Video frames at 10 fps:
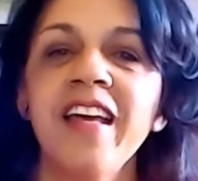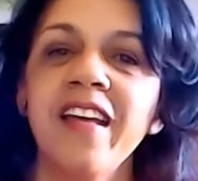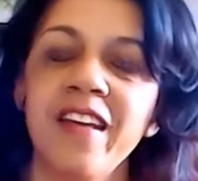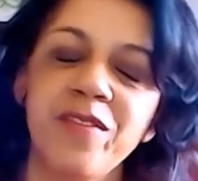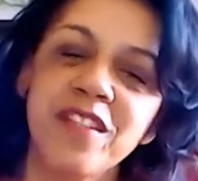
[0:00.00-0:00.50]

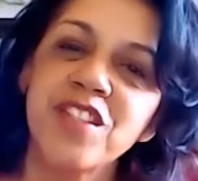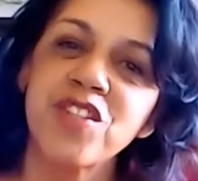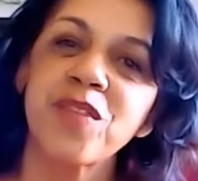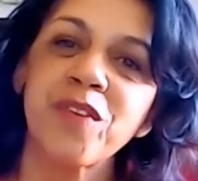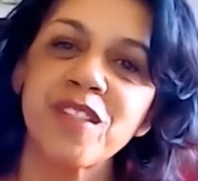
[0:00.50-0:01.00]
If this is your
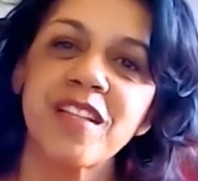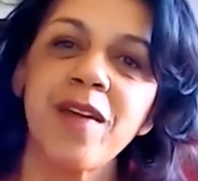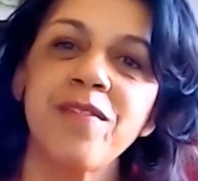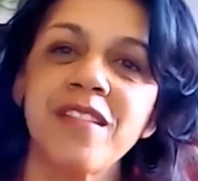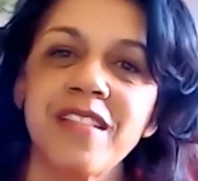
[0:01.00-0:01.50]
first time
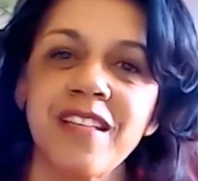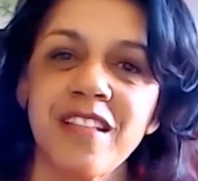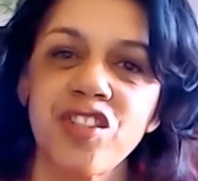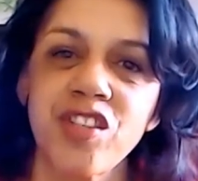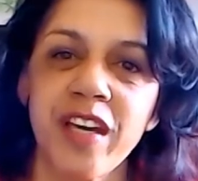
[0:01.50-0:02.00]
visiting this
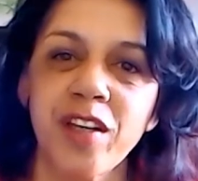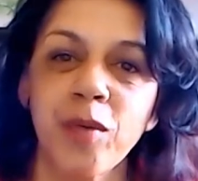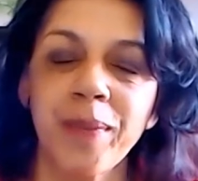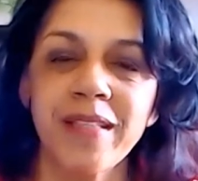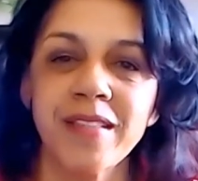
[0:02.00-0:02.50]
channel,
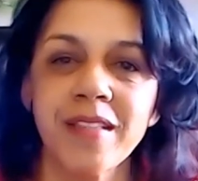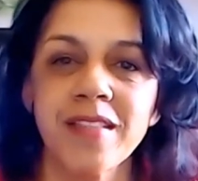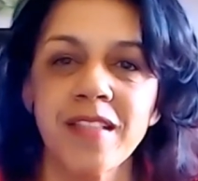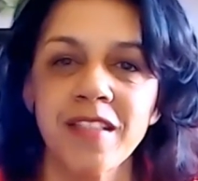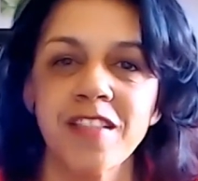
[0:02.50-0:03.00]
please
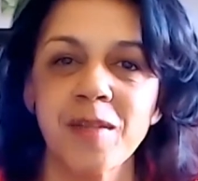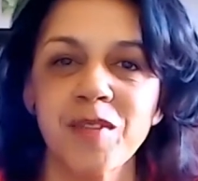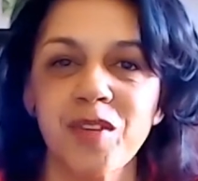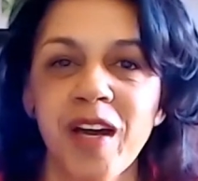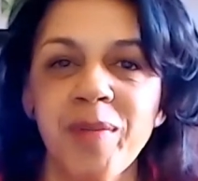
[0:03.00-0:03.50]
consider
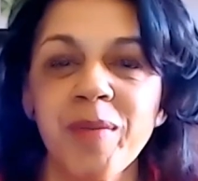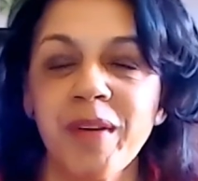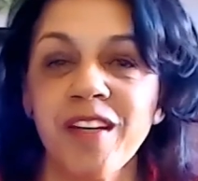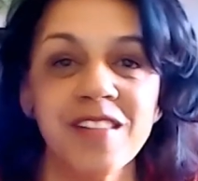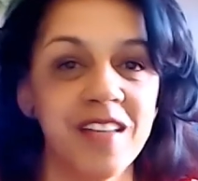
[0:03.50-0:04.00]
subscribing
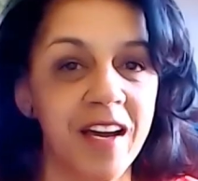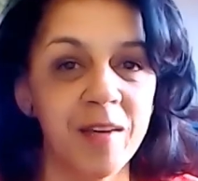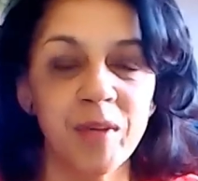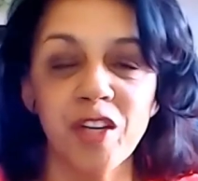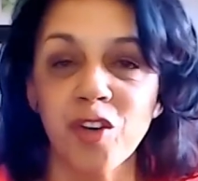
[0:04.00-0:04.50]
because I am
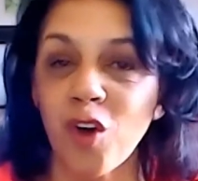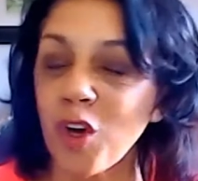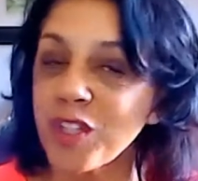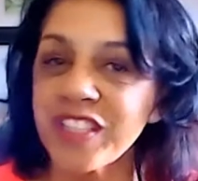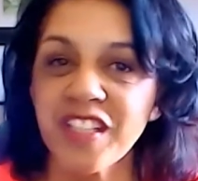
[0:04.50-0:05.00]
here all the
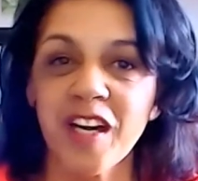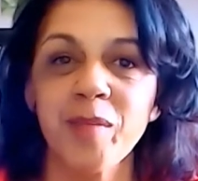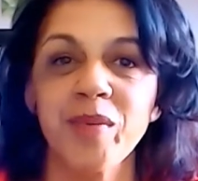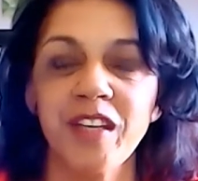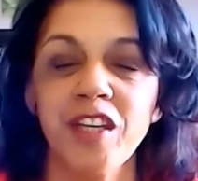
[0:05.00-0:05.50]
time
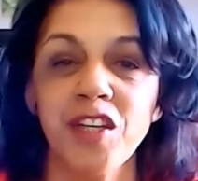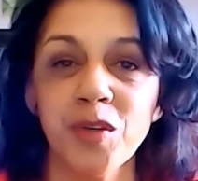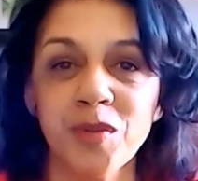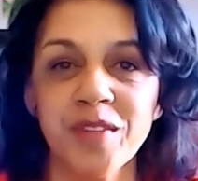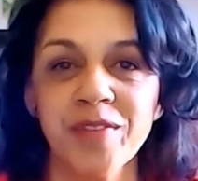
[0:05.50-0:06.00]
bringing you
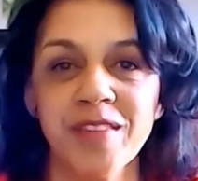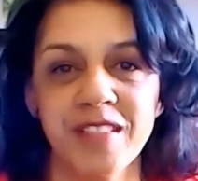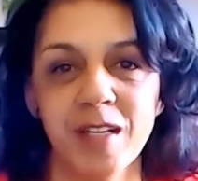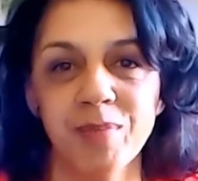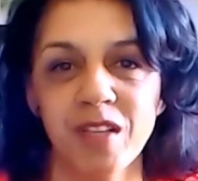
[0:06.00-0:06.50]
different
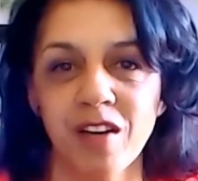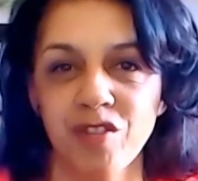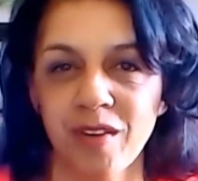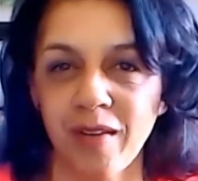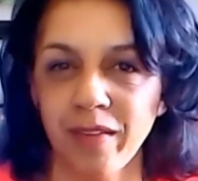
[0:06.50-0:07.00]
tips on
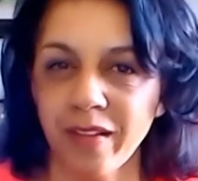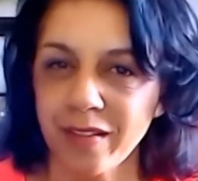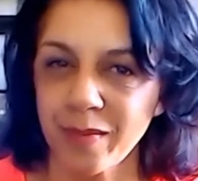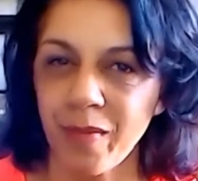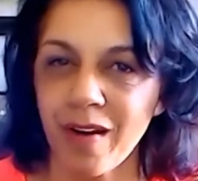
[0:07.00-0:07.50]
traveling
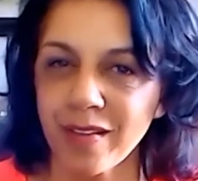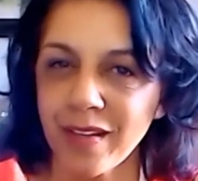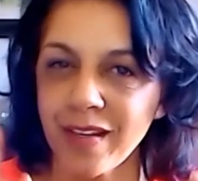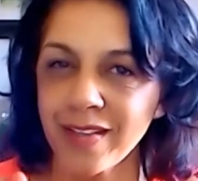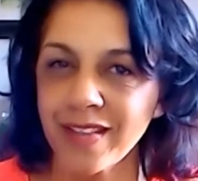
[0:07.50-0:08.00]
smart,
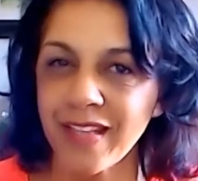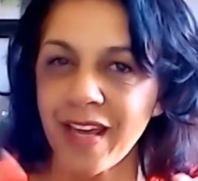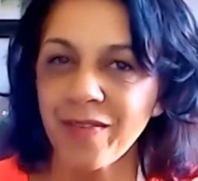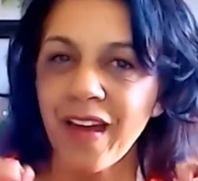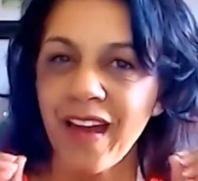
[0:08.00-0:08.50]
safe,
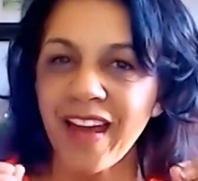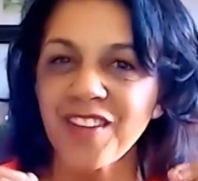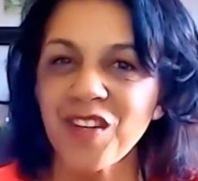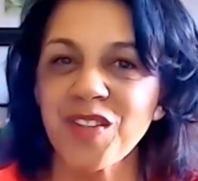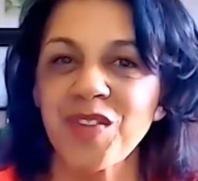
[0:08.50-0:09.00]
and
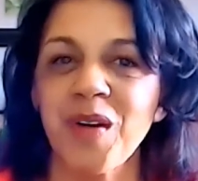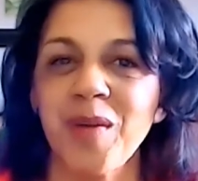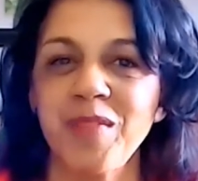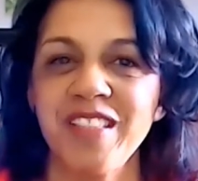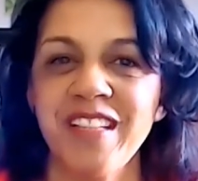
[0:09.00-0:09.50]
also
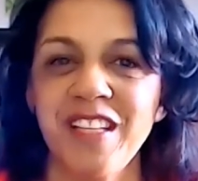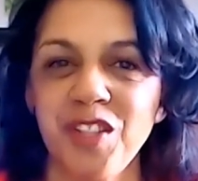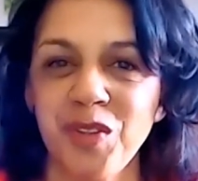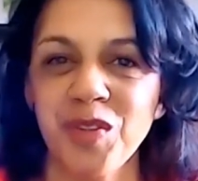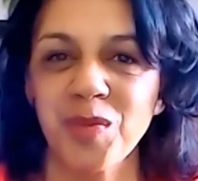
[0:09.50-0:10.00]
up-to-date
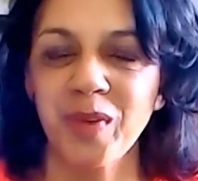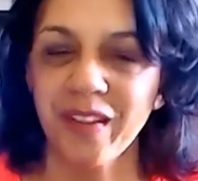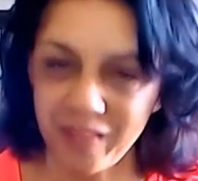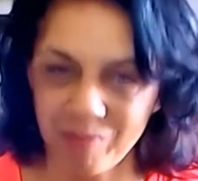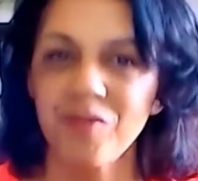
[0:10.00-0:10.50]
news with
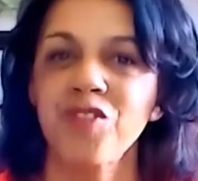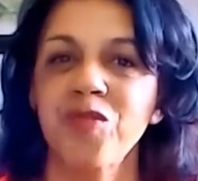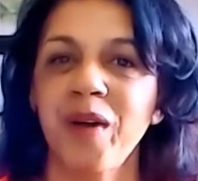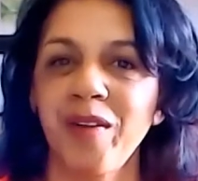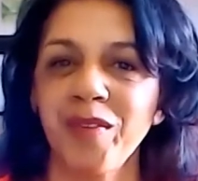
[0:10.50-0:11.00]

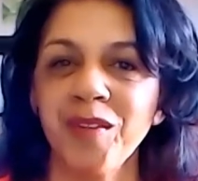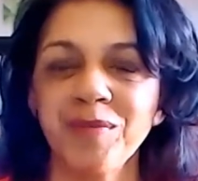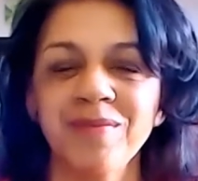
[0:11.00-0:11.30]
travel.